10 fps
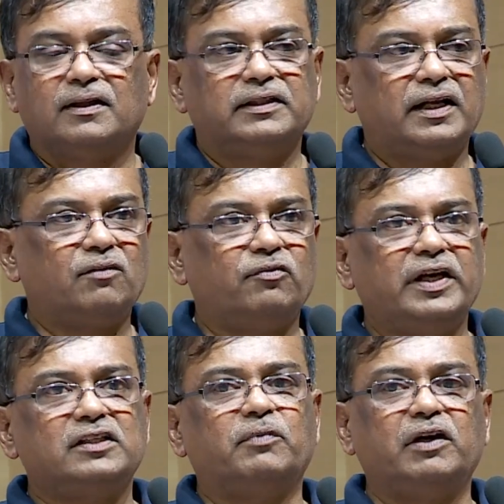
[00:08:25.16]
There are
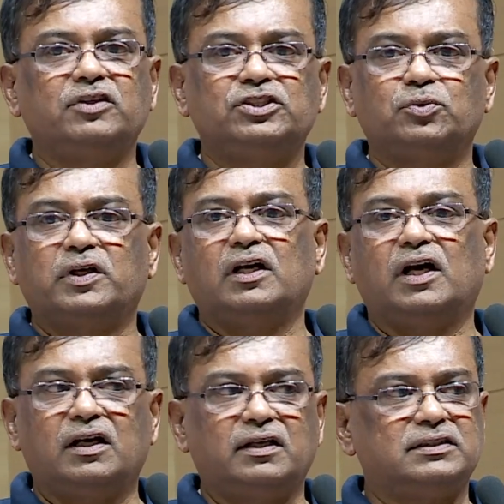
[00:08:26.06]
ways by which you can
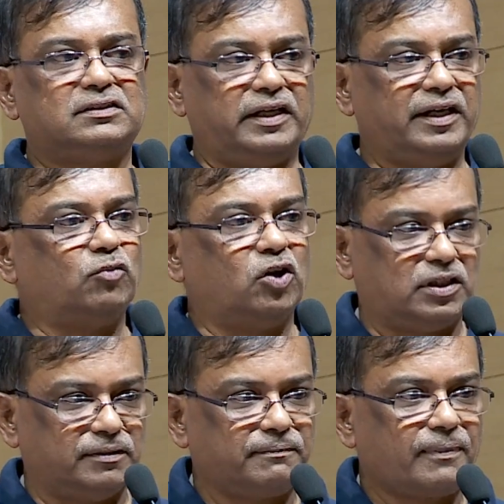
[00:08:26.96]
harness
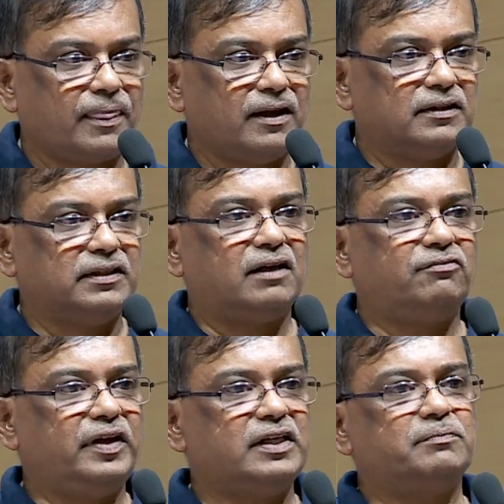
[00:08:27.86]
rainwater. There
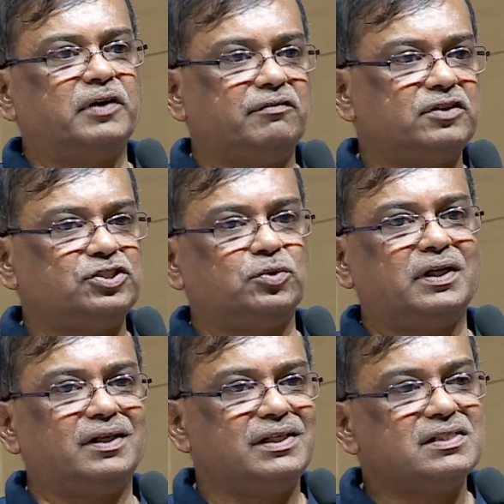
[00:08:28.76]
are ways by which you
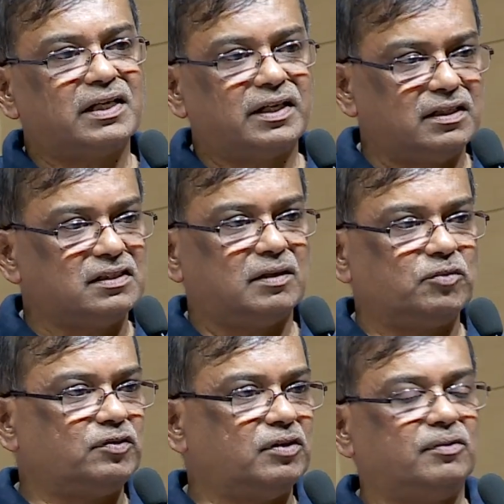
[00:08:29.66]
can recycle some
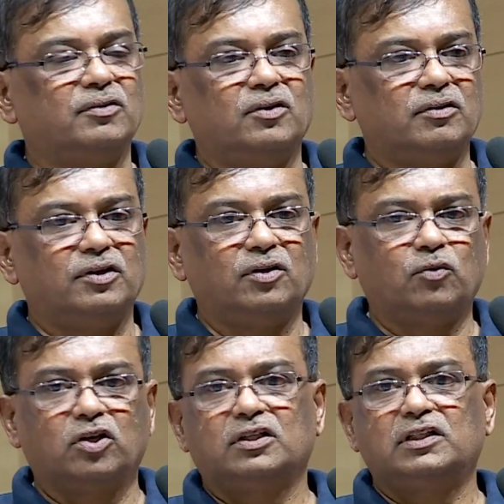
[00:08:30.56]
of the
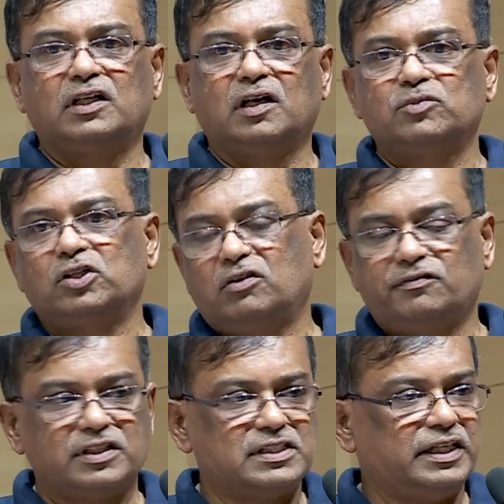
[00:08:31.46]
water that comes out
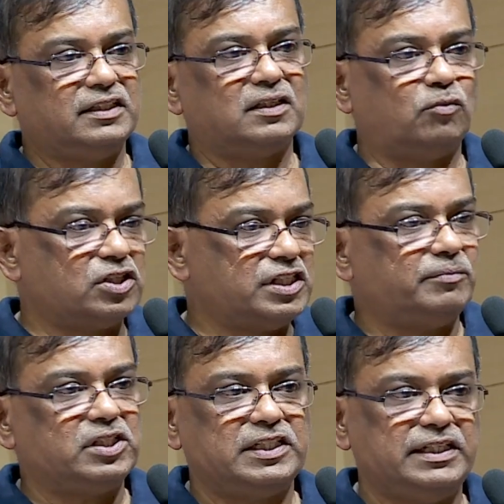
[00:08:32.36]
of our sinks, our
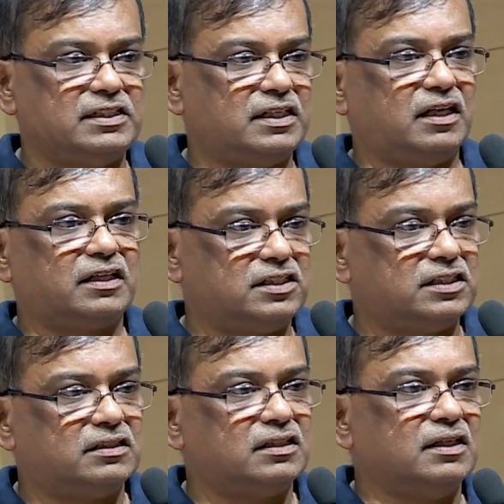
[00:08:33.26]
washing machines and our
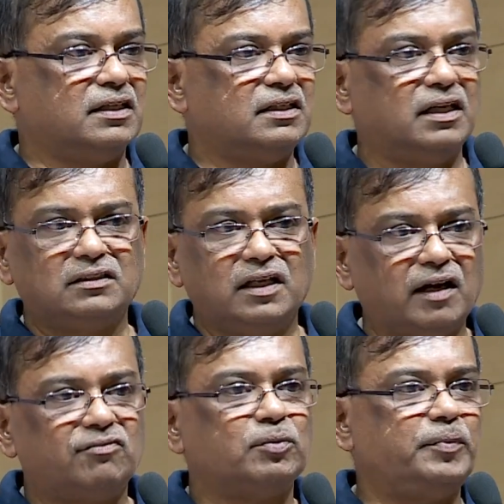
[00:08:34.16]
kitchens. It doesn't
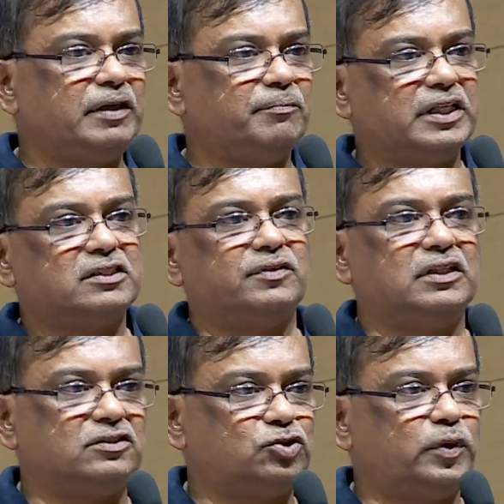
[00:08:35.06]
have to be mixed
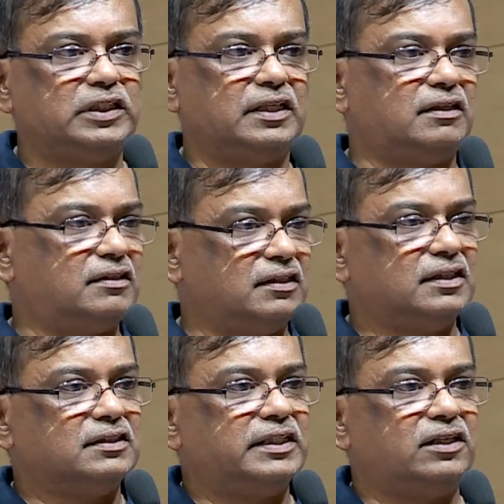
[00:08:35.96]
with the sewage
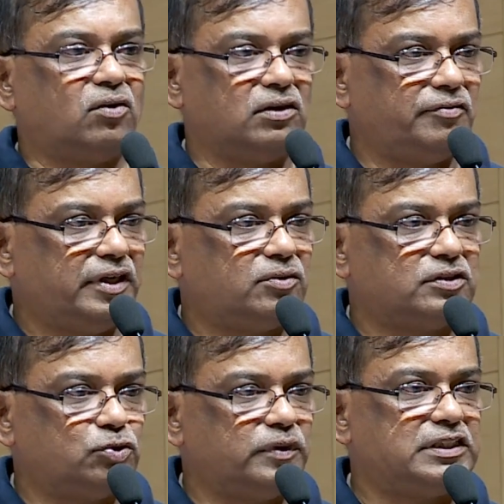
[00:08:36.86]
and sent all the way to
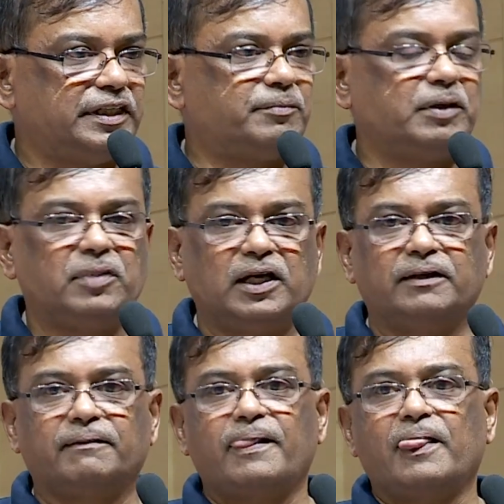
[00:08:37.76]
a sewage treatment
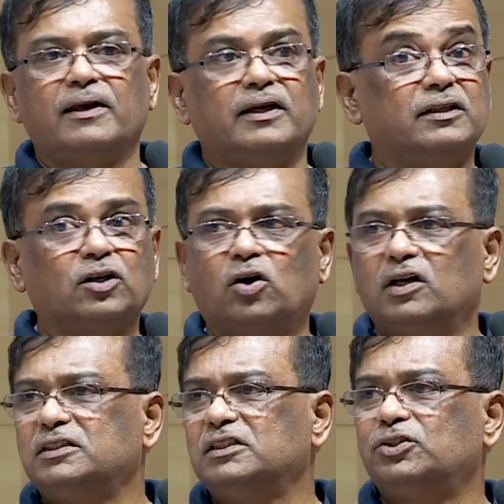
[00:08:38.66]
plant. In the
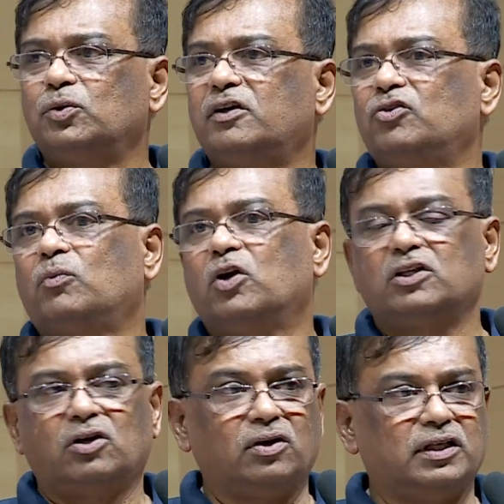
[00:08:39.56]
colleges, you can do a
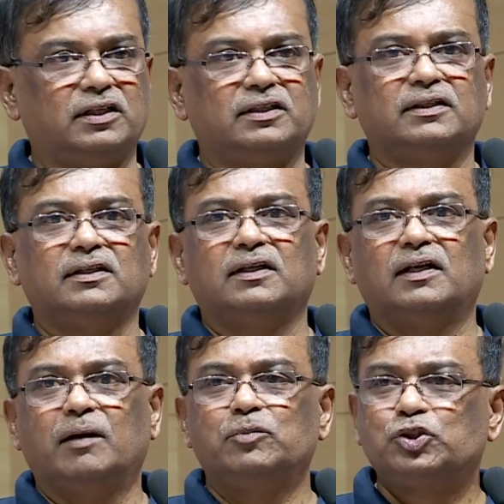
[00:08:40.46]
water audit.
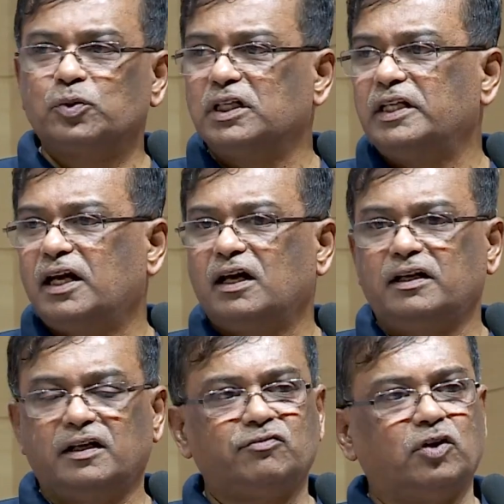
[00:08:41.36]
I'm sure there
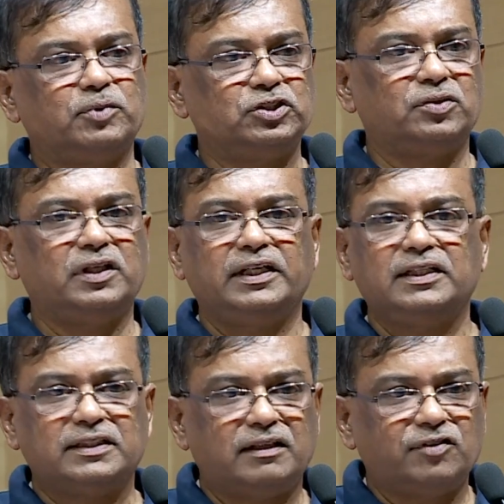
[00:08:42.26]
are enough
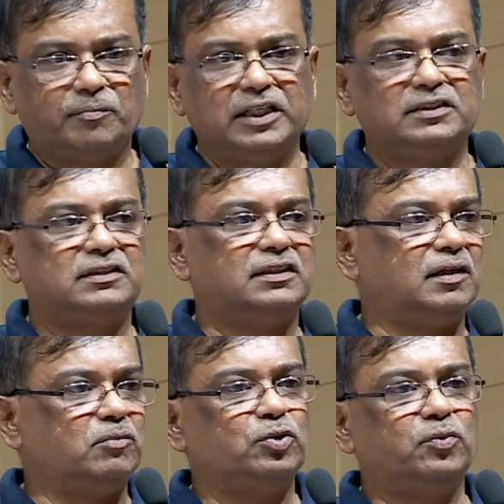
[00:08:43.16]
opportunities, and from
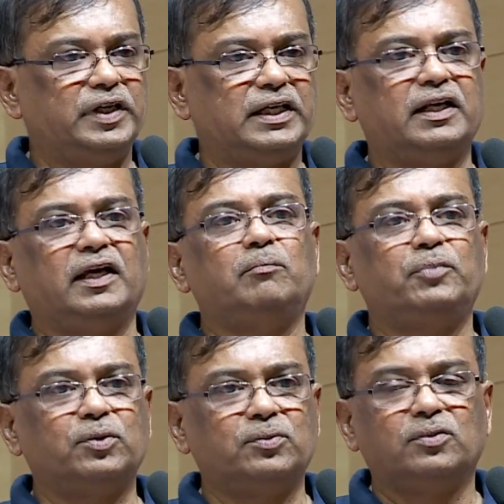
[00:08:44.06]
ICCW we can
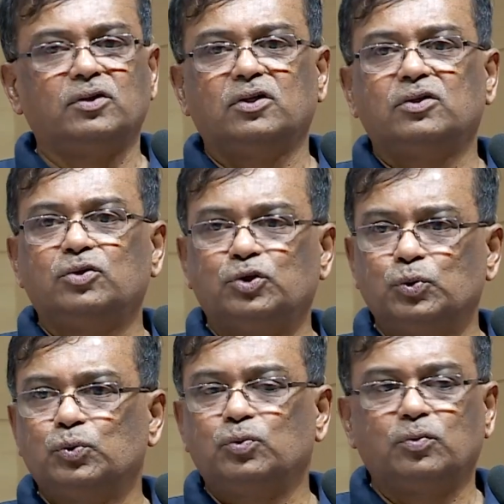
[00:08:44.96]
help you
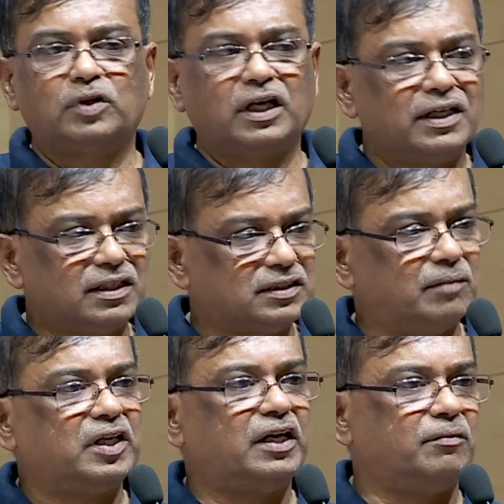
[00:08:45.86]
to conduct
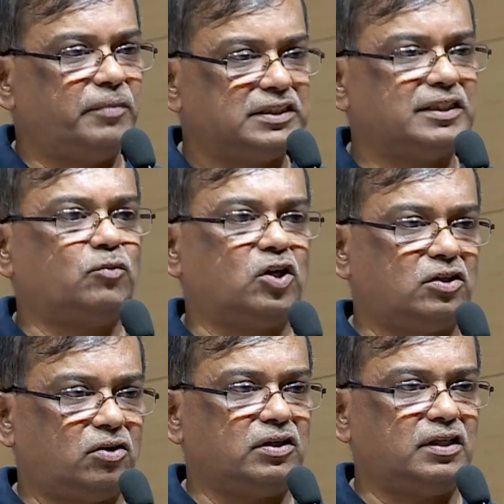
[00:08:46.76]
some kind of basic
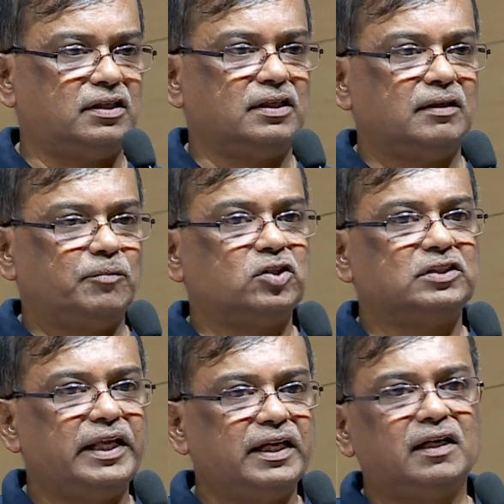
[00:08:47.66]
water audit,
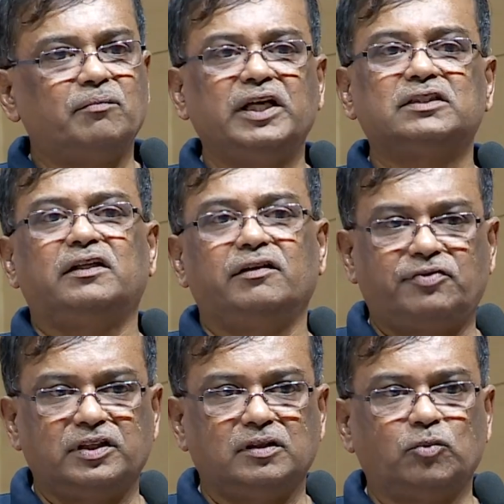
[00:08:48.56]
because data makes a
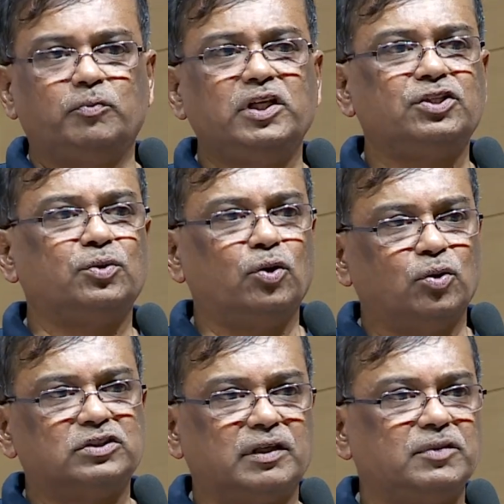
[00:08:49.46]
difference. The moment you
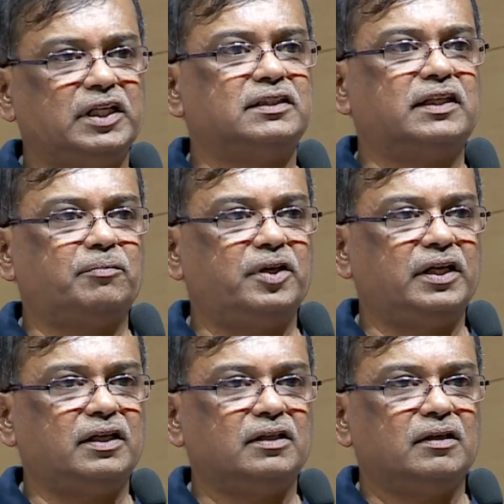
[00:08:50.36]
know something is
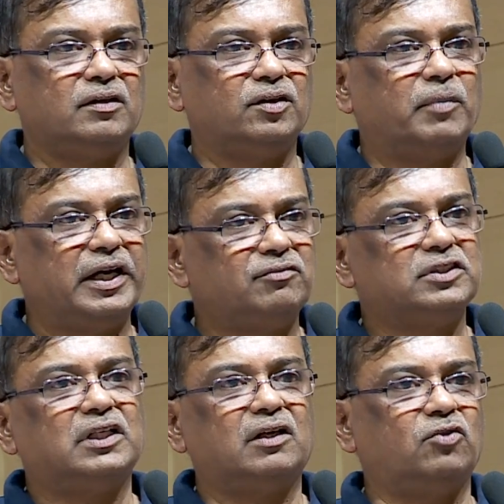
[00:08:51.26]
happening, your mind
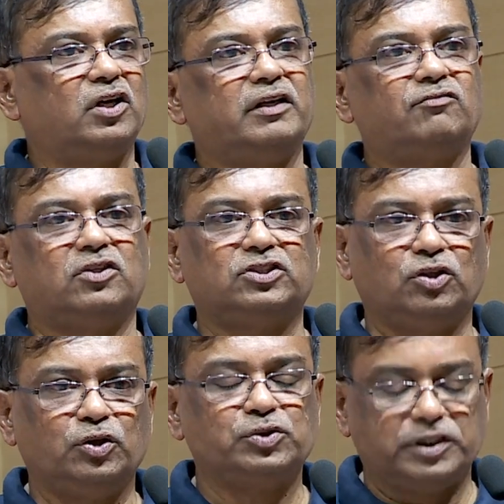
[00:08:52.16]
will start working for the
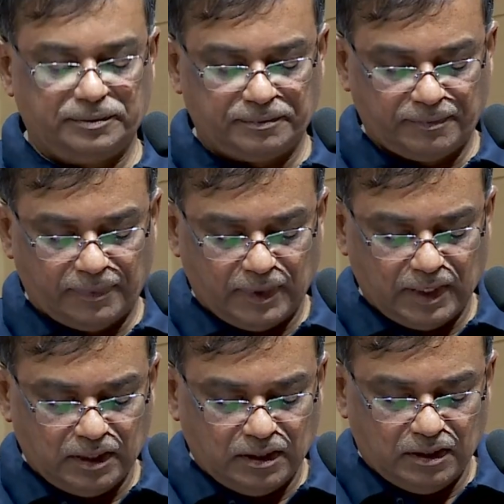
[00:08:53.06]
solution.
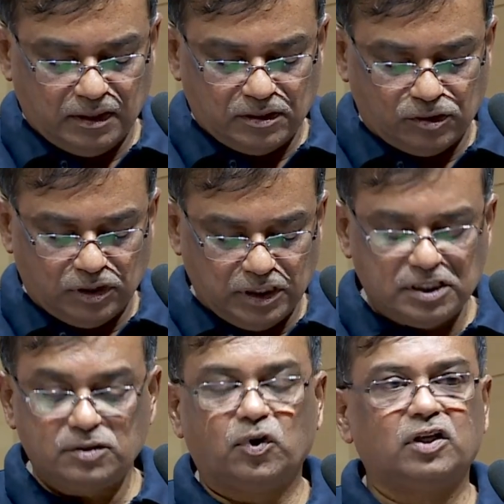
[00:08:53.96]
So this
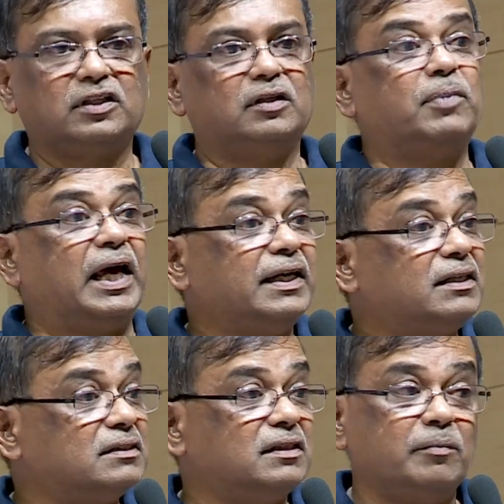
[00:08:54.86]
is what, the
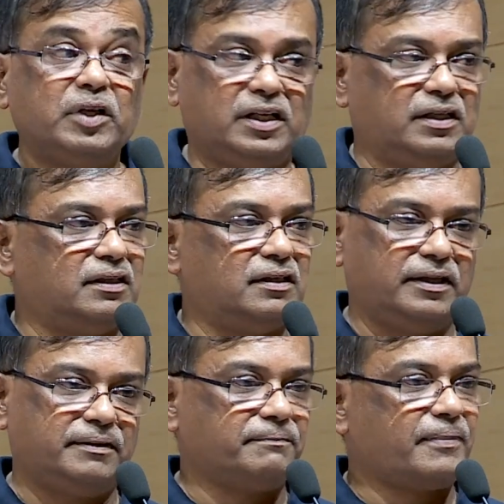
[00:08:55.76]
planet is limited, right?